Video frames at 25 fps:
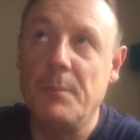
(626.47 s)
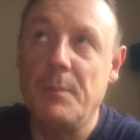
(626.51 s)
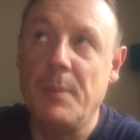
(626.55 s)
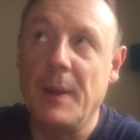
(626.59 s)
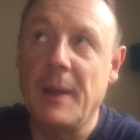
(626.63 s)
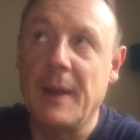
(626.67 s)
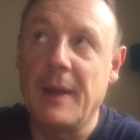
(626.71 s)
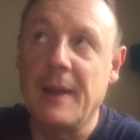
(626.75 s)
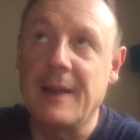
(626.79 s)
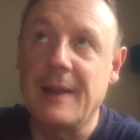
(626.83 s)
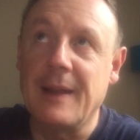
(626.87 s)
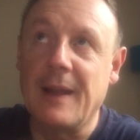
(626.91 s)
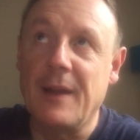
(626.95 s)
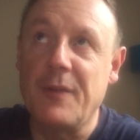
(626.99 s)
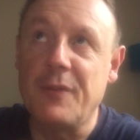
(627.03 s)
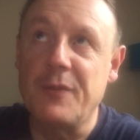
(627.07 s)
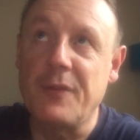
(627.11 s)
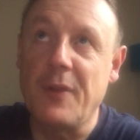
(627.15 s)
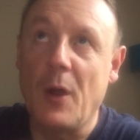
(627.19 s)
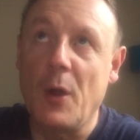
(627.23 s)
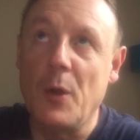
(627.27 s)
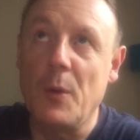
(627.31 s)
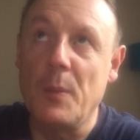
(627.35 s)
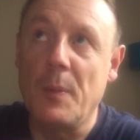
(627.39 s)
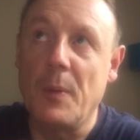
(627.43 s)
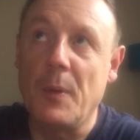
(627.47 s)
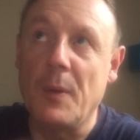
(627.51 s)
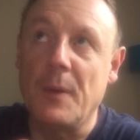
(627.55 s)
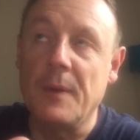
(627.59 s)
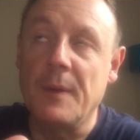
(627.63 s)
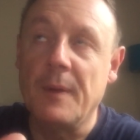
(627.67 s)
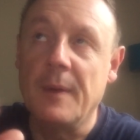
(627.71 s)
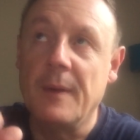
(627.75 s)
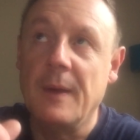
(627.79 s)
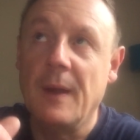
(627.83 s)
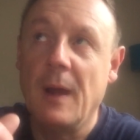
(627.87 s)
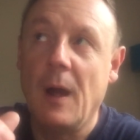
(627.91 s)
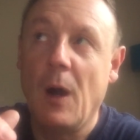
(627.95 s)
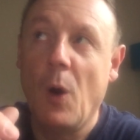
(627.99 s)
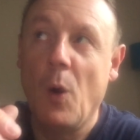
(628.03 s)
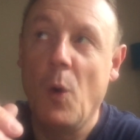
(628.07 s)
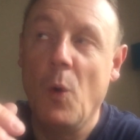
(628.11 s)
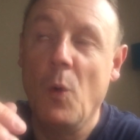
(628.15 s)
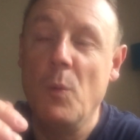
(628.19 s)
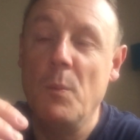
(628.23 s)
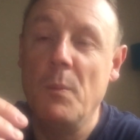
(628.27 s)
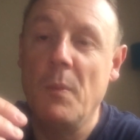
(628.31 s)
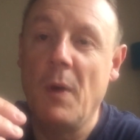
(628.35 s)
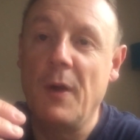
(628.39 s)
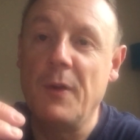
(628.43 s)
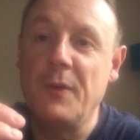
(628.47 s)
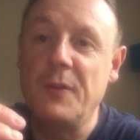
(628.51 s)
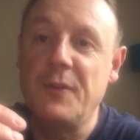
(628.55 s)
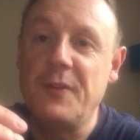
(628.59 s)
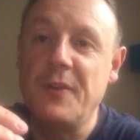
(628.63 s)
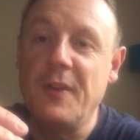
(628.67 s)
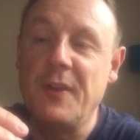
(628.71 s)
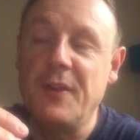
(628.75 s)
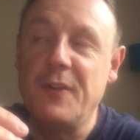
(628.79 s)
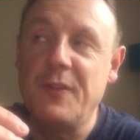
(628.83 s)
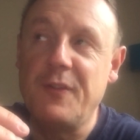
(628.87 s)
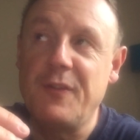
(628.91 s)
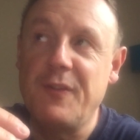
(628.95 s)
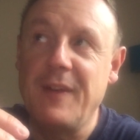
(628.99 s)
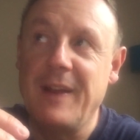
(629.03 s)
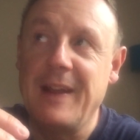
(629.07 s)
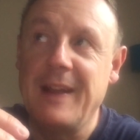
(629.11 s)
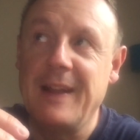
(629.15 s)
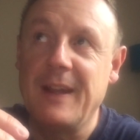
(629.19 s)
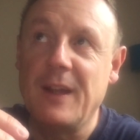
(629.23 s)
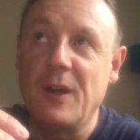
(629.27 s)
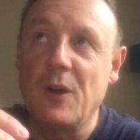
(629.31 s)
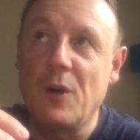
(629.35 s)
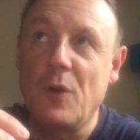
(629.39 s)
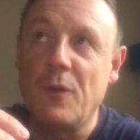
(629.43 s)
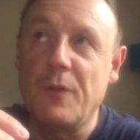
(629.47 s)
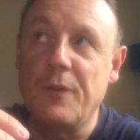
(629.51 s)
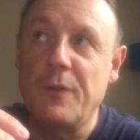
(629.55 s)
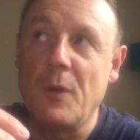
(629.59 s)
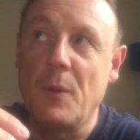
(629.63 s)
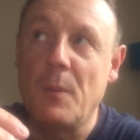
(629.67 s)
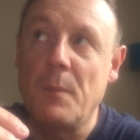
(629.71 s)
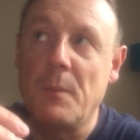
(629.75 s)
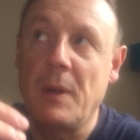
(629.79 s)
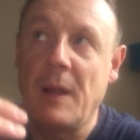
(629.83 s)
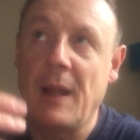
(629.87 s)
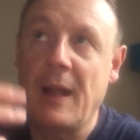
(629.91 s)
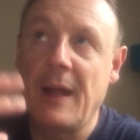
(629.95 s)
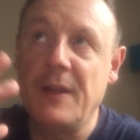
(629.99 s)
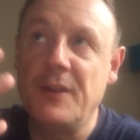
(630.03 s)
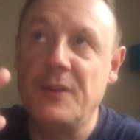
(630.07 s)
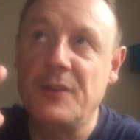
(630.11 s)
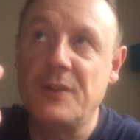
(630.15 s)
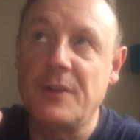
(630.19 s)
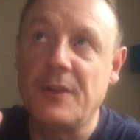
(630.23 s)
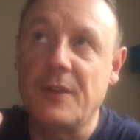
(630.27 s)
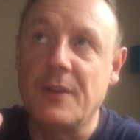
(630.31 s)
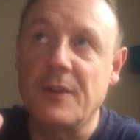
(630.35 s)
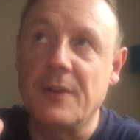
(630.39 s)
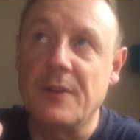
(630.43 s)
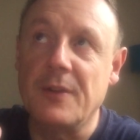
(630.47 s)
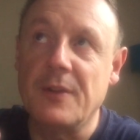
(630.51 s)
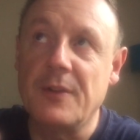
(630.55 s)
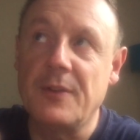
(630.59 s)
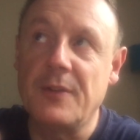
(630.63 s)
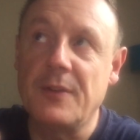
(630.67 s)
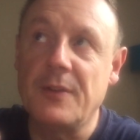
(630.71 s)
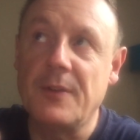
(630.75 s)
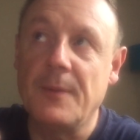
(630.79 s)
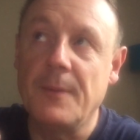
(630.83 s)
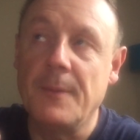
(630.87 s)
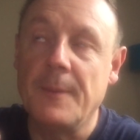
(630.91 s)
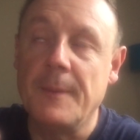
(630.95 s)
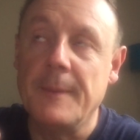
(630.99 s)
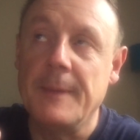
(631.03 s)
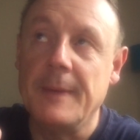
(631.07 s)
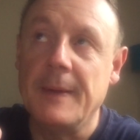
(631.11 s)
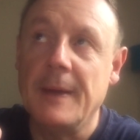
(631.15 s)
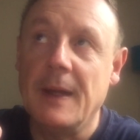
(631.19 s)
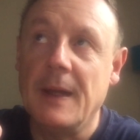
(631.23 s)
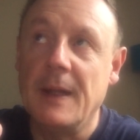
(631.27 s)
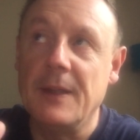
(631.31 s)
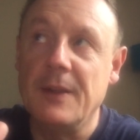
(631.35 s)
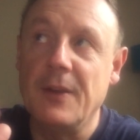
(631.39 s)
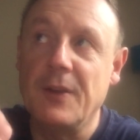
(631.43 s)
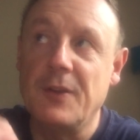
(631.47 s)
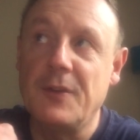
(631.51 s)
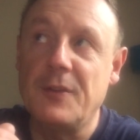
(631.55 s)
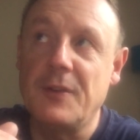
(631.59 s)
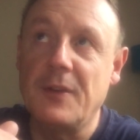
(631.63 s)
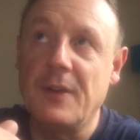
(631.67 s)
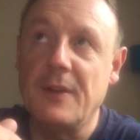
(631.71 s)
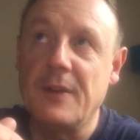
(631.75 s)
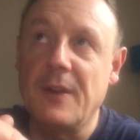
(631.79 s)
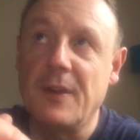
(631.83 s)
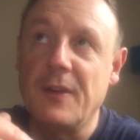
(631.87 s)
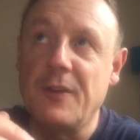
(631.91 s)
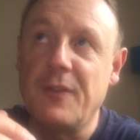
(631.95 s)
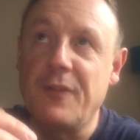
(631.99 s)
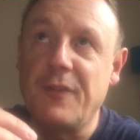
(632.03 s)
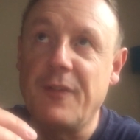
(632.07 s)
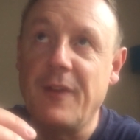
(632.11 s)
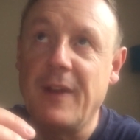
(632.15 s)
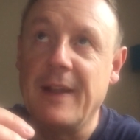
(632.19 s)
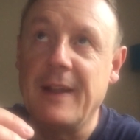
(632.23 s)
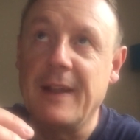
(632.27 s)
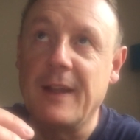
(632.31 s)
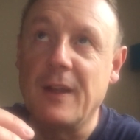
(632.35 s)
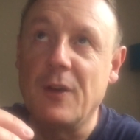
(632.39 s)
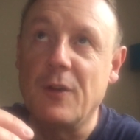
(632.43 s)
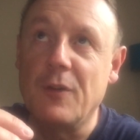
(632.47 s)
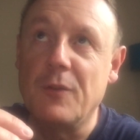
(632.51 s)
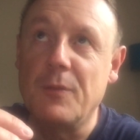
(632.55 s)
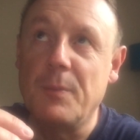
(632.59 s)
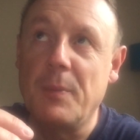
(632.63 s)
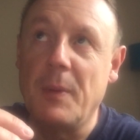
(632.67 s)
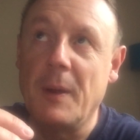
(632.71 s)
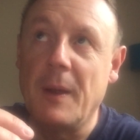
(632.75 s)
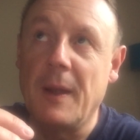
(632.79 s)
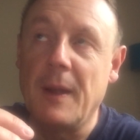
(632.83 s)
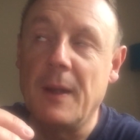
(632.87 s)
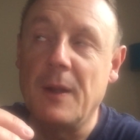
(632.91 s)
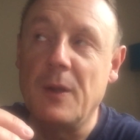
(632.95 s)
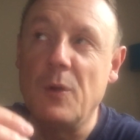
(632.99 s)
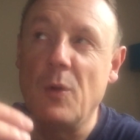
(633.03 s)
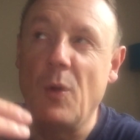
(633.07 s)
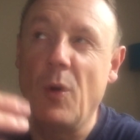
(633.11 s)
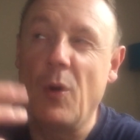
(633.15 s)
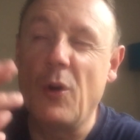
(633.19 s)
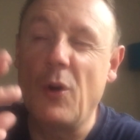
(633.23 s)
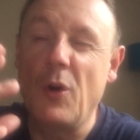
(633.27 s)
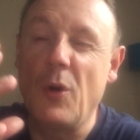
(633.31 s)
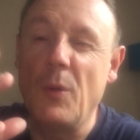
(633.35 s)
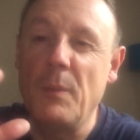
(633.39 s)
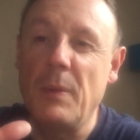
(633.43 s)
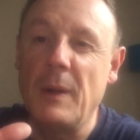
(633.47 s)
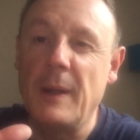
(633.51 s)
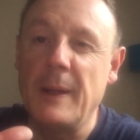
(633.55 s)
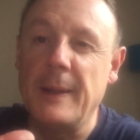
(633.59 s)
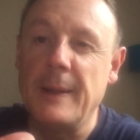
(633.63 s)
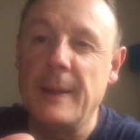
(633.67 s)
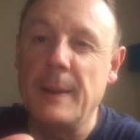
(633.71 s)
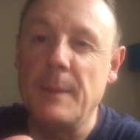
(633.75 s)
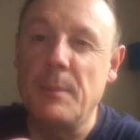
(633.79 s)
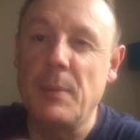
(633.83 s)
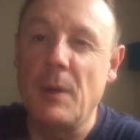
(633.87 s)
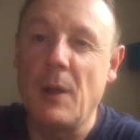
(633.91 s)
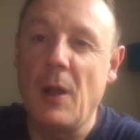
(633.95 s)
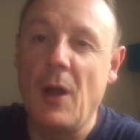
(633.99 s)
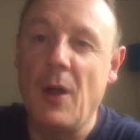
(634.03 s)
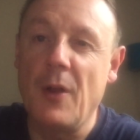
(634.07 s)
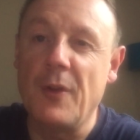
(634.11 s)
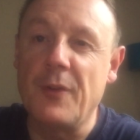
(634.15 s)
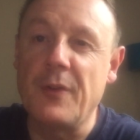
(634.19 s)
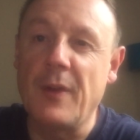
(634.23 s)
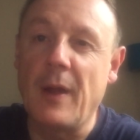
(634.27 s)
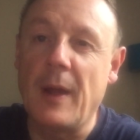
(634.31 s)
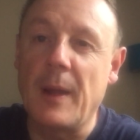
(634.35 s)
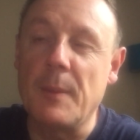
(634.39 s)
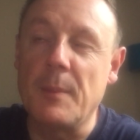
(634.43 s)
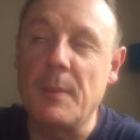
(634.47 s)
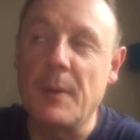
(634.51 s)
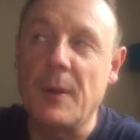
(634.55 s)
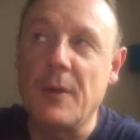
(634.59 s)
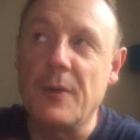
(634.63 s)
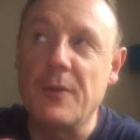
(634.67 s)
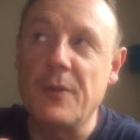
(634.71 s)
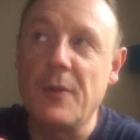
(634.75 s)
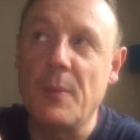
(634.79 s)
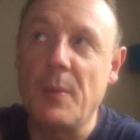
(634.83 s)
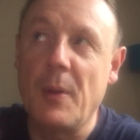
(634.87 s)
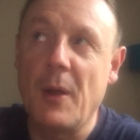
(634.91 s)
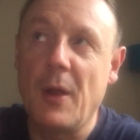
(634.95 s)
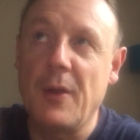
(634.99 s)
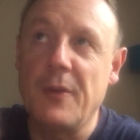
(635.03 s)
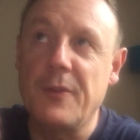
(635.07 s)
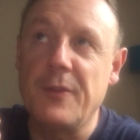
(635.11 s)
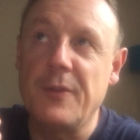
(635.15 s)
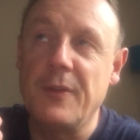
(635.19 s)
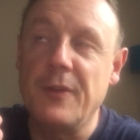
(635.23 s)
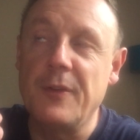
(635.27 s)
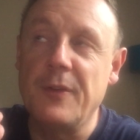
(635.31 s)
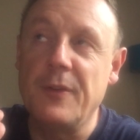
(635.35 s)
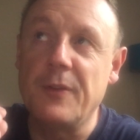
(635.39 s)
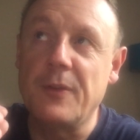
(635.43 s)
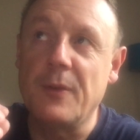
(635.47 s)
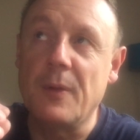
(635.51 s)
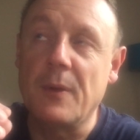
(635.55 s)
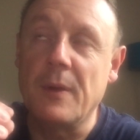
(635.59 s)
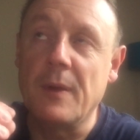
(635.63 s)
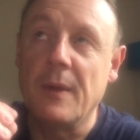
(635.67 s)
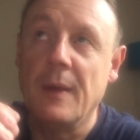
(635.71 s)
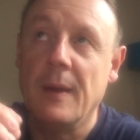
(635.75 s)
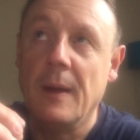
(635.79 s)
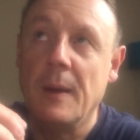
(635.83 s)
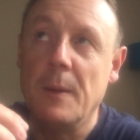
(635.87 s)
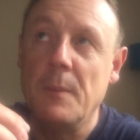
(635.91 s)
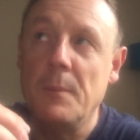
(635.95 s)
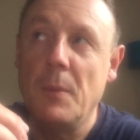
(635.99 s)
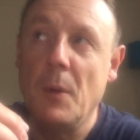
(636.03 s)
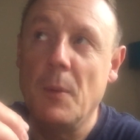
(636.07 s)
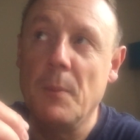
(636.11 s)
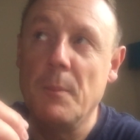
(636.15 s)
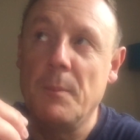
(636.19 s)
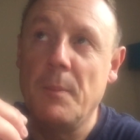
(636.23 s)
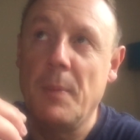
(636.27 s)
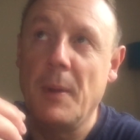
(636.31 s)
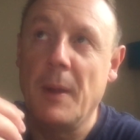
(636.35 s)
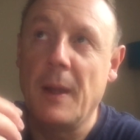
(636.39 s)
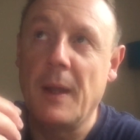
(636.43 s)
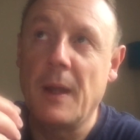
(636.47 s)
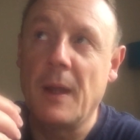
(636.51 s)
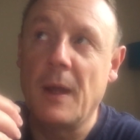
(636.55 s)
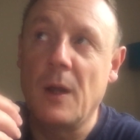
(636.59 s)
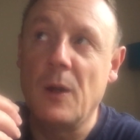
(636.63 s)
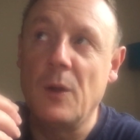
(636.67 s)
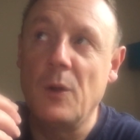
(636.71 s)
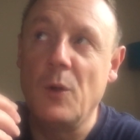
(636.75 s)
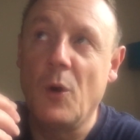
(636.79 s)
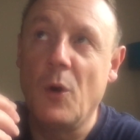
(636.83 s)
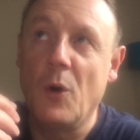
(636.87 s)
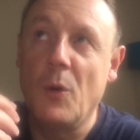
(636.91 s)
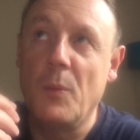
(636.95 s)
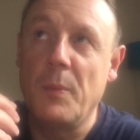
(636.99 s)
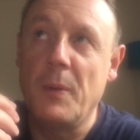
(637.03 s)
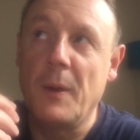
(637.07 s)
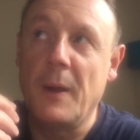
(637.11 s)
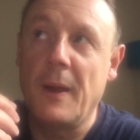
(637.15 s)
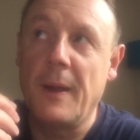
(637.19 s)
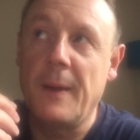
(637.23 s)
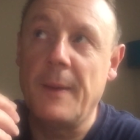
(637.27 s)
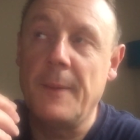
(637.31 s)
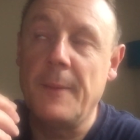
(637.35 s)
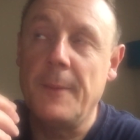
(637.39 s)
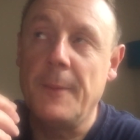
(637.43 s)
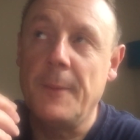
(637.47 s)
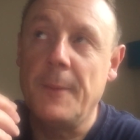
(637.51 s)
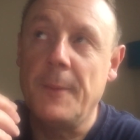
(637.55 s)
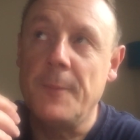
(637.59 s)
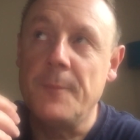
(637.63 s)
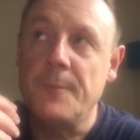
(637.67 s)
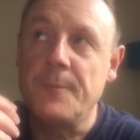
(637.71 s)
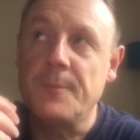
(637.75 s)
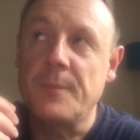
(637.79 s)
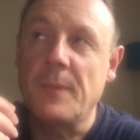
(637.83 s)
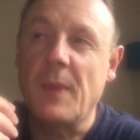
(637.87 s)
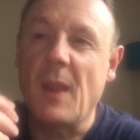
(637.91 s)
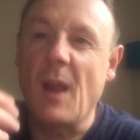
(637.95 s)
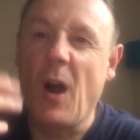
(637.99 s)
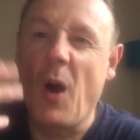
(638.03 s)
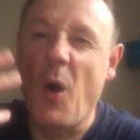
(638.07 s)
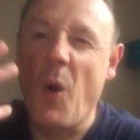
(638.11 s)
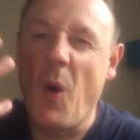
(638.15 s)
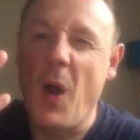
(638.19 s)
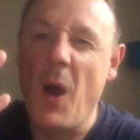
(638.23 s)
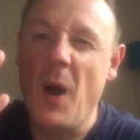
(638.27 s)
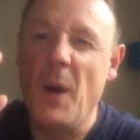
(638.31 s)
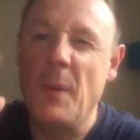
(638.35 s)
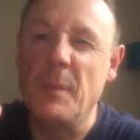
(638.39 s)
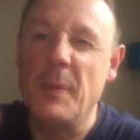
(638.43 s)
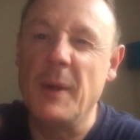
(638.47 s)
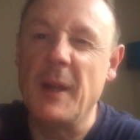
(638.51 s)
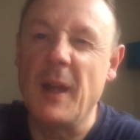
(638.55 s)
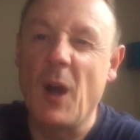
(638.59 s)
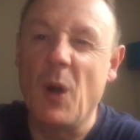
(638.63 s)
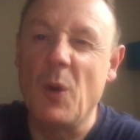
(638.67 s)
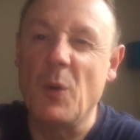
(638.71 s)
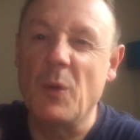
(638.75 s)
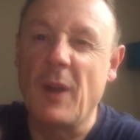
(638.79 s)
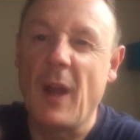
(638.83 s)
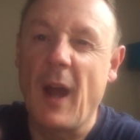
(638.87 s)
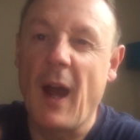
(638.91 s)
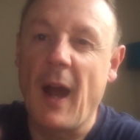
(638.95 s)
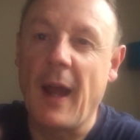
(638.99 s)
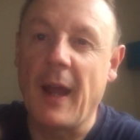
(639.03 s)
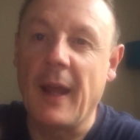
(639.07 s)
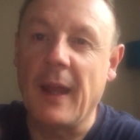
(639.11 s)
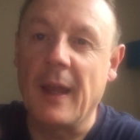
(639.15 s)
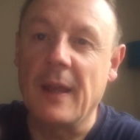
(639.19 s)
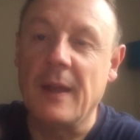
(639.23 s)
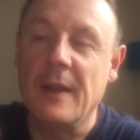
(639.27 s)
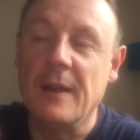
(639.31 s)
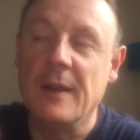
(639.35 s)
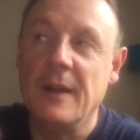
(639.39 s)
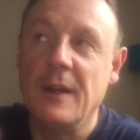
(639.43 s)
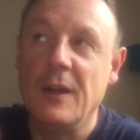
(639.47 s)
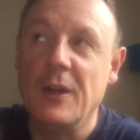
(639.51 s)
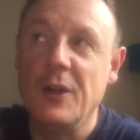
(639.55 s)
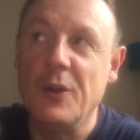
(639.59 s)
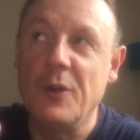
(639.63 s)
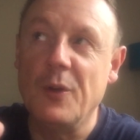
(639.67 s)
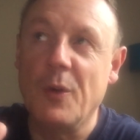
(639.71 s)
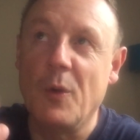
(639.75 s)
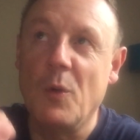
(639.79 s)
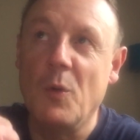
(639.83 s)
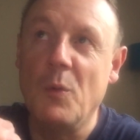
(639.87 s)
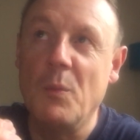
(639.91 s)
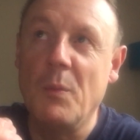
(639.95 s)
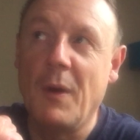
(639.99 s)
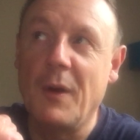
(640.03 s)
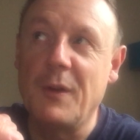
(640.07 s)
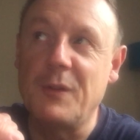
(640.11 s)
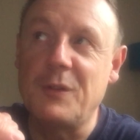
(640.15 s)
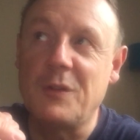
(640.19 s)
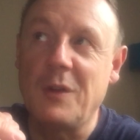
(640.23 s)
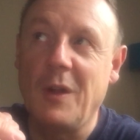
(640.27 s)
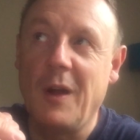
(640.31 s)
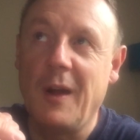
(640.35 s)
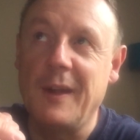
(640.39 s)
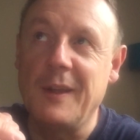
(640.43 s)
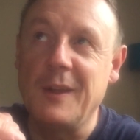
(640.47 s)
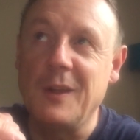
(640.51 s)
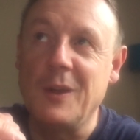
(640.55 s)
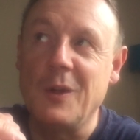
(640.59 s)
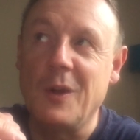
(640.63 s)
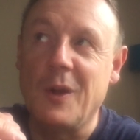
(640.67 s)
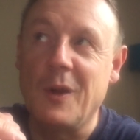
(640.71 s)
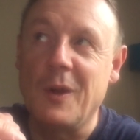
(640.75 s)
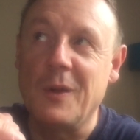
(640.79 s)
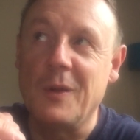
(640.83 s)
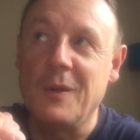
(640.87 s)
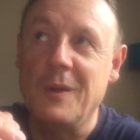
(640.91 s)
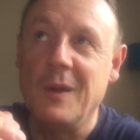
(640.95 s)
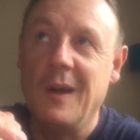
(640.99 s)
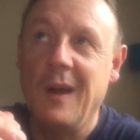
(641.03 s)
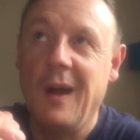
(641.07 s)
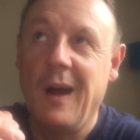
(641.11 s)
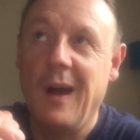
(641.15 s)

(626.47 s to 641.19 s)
being left open. Almost this feeling of complacence. This feeling of being not completely blasé, because the person isn't, but being a little bit, I'll be okay. You know, almost like, you know,